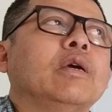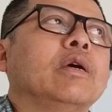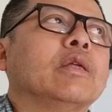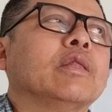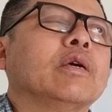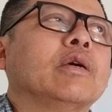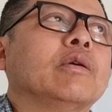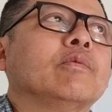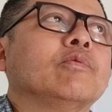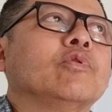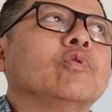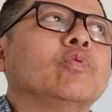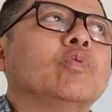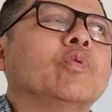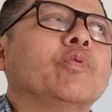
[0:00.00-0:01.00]
And then
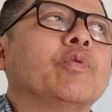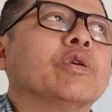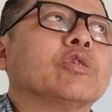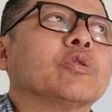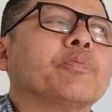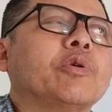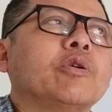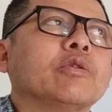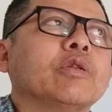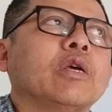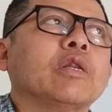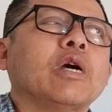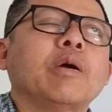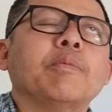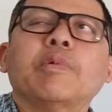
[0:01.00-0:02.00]
you will respond
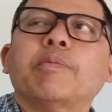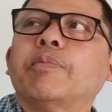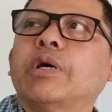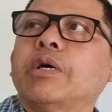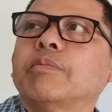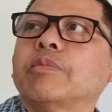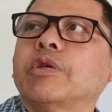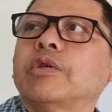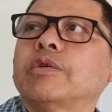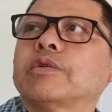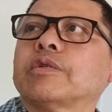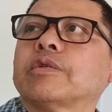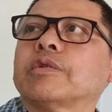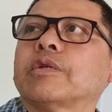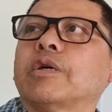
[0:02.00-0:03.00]
at I'm a
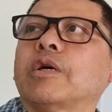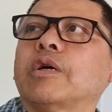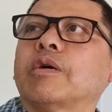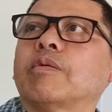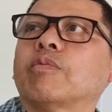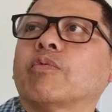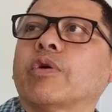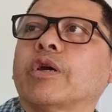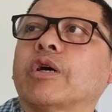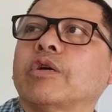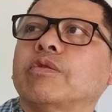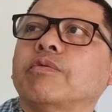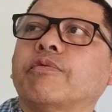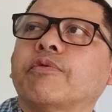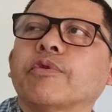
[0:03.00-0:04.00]
Burmese and where are
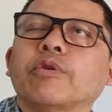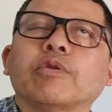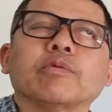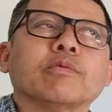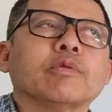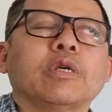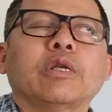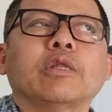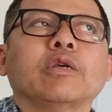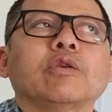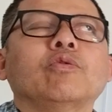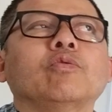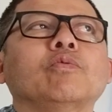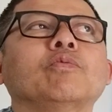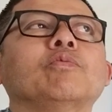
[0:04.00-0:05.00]
you from? And then
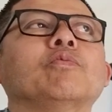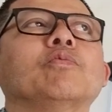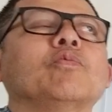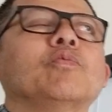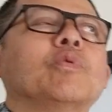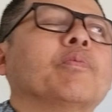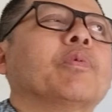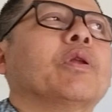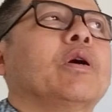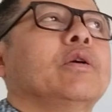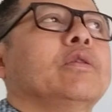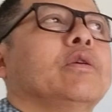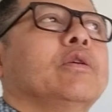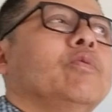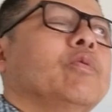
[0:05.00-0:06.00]
you reply
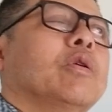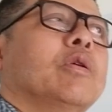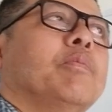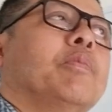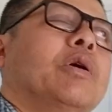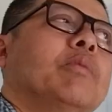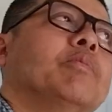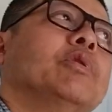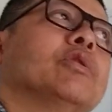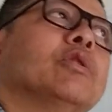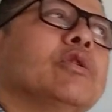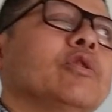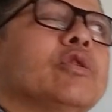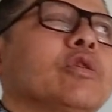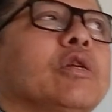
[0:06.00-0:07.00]
that you are a Burmese
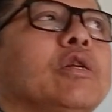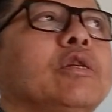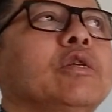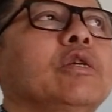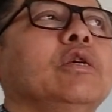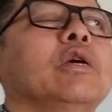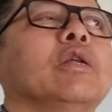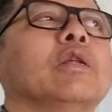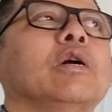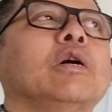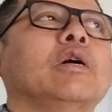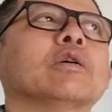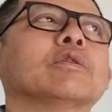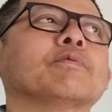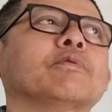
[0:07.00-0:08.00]
nationality and
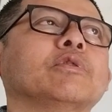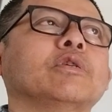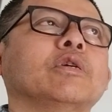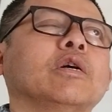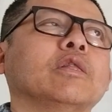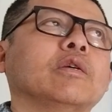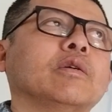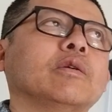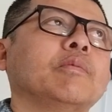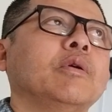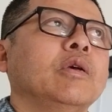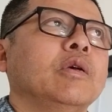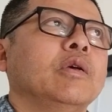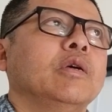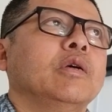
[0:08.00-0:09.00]
ask for the other
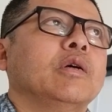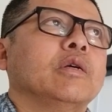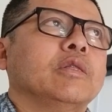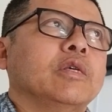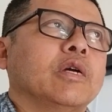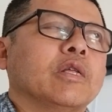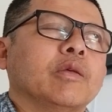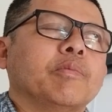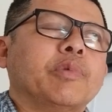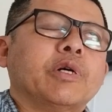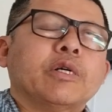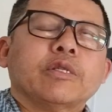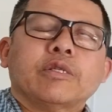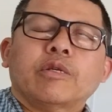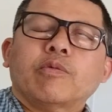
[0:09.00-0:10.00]

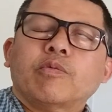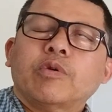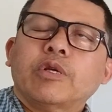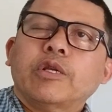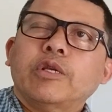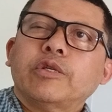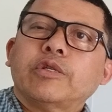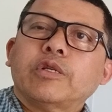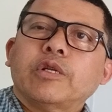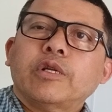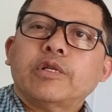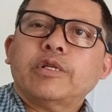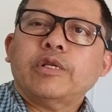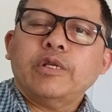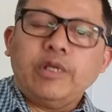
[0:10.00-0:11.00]
person what
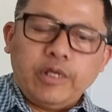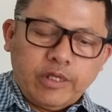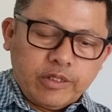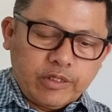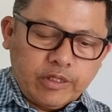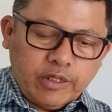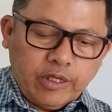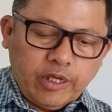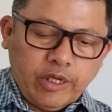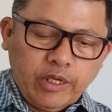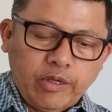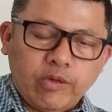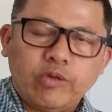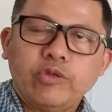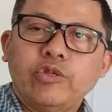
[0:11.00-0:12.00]
nationality is
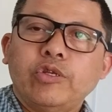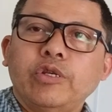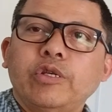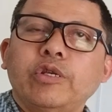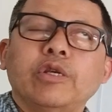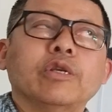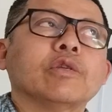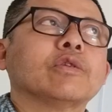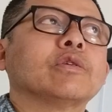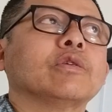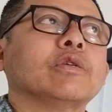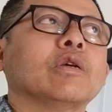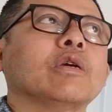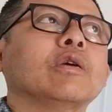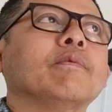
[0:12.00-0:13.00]
he or she is.
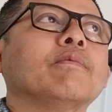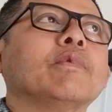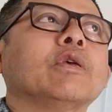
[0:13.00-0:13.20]
Yeah.